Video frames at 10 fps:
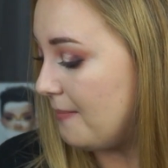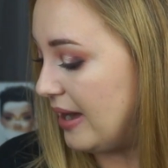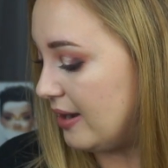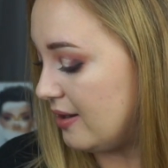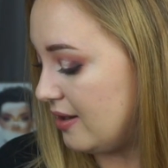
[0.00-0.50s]

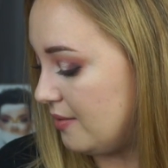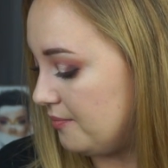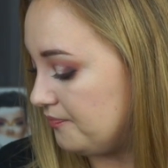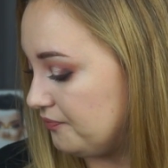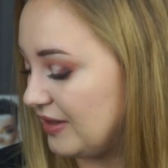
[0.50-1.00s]
But,
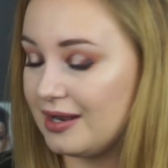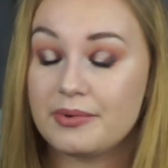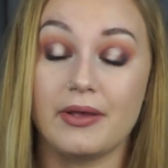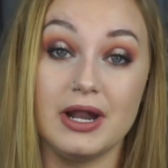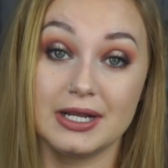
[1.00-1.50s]
and
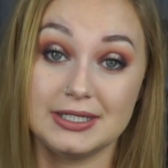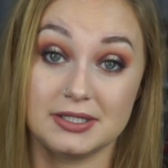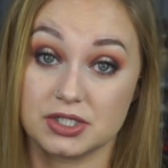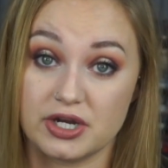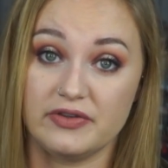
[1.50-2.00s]
I'm probably not going to
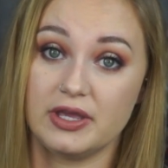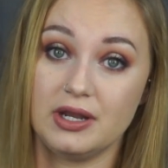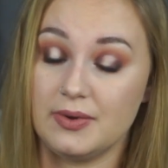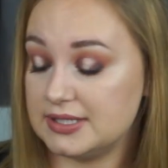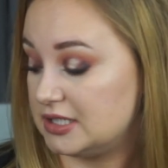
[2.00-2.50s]
take this traveling
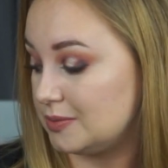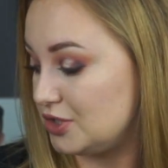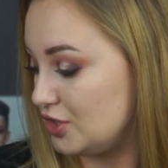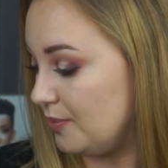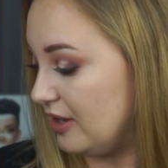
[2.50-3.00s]
anyways.
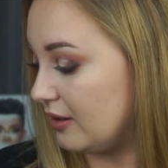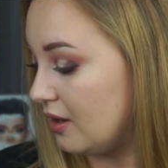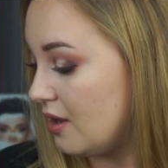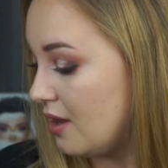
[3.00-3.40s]
It's too big.